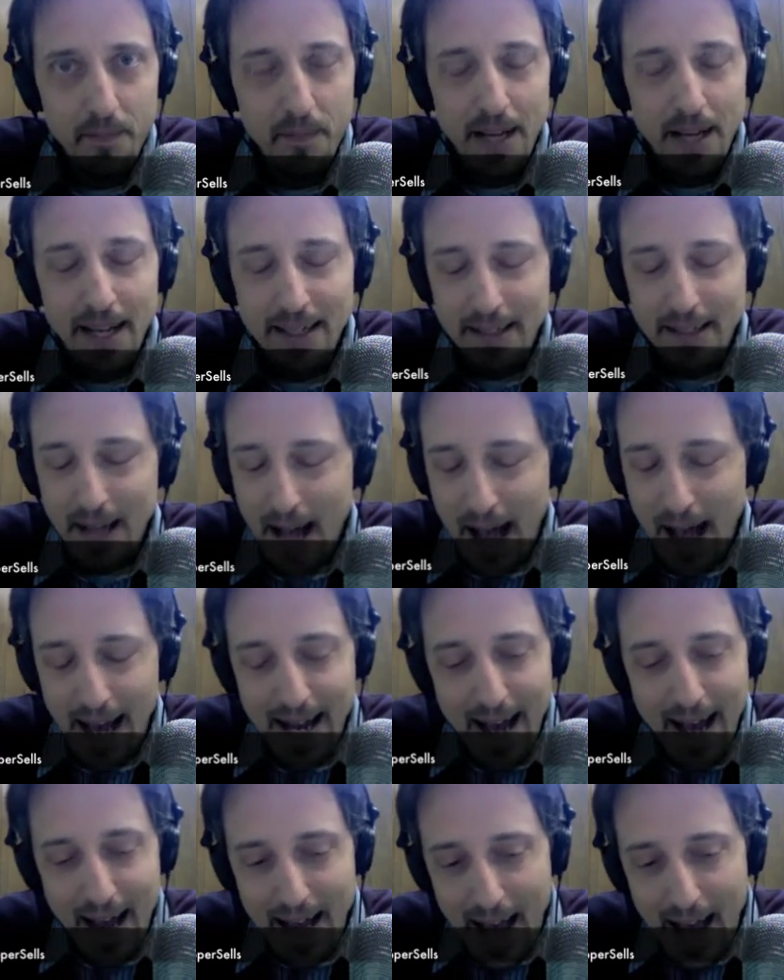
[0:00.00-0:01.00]
And
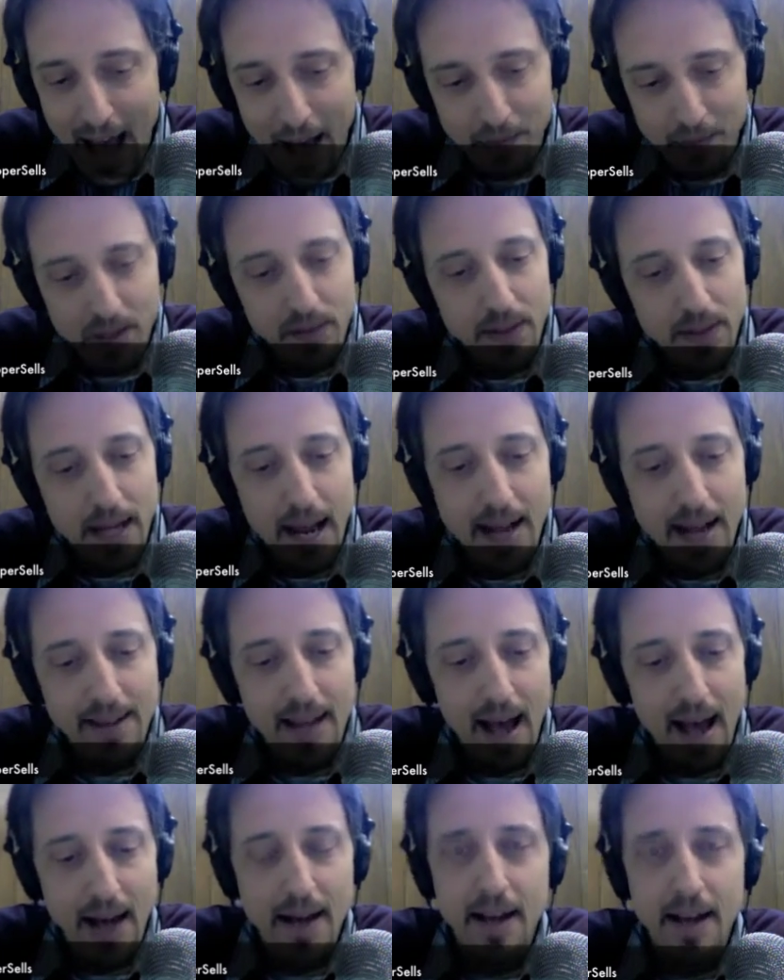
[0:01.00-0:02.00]
I absolutely hate
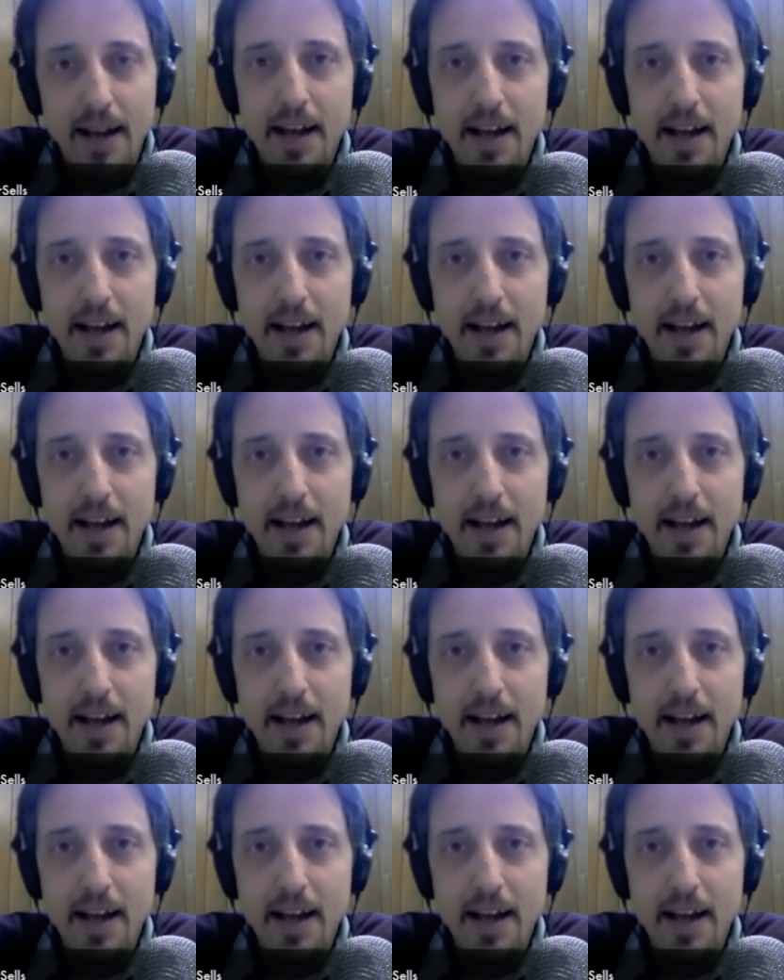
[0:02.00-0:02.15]
that.